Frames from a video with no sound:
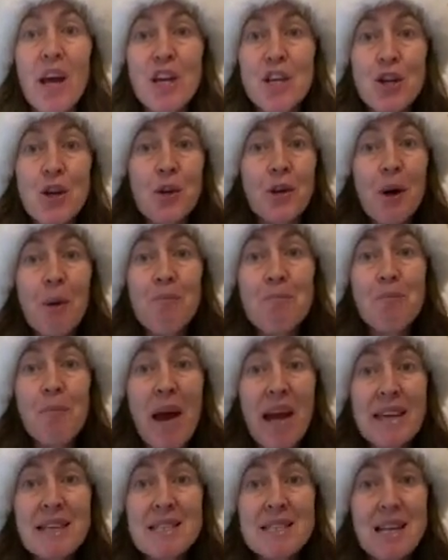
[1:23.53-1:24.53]
You can
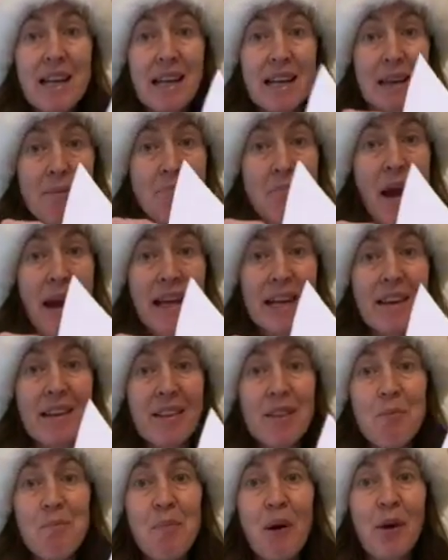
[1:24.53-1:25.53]
basically make
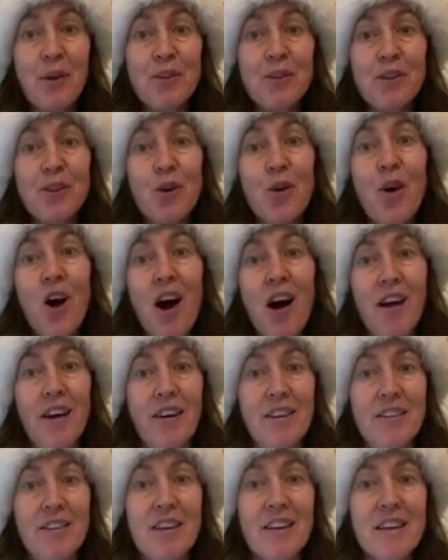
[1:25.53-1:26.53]
the boat your
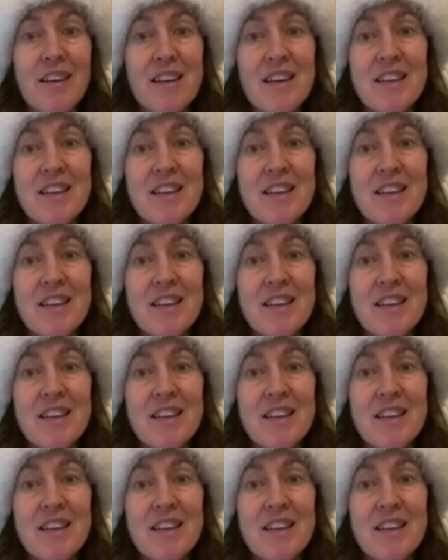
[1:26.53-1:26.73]
own.